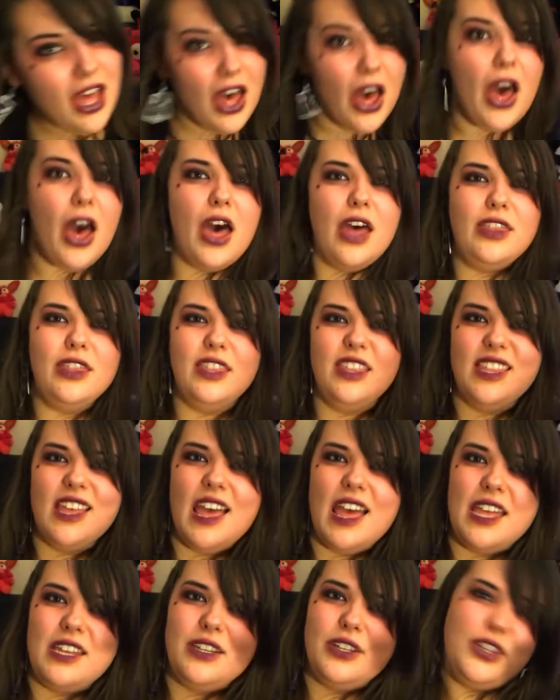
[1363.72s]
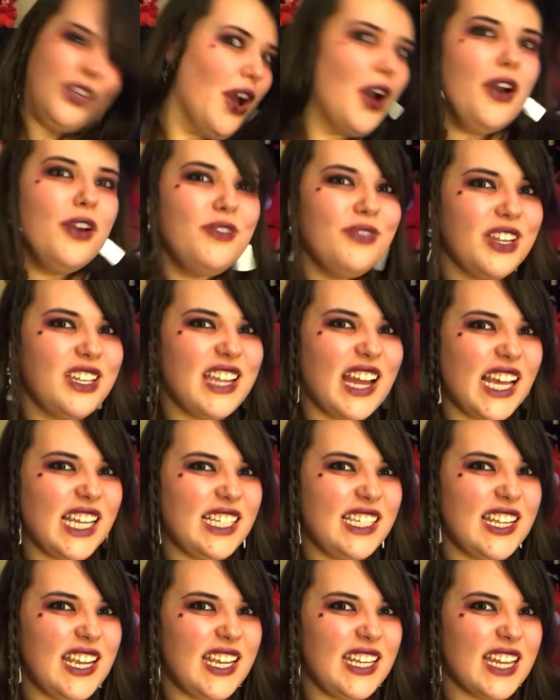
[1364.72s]
and then
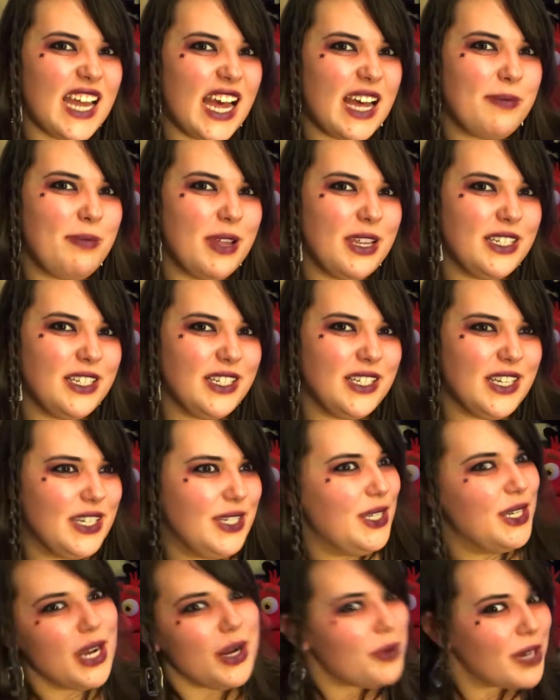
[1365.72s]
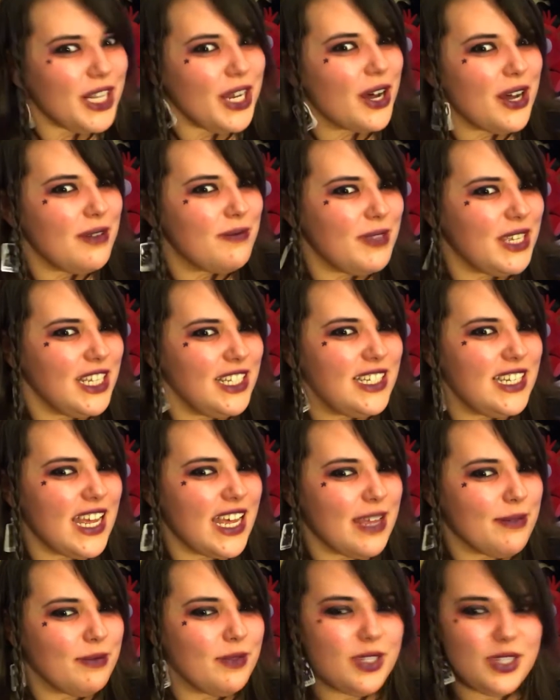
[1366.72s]
COVID-19 happened and now I can't meet him.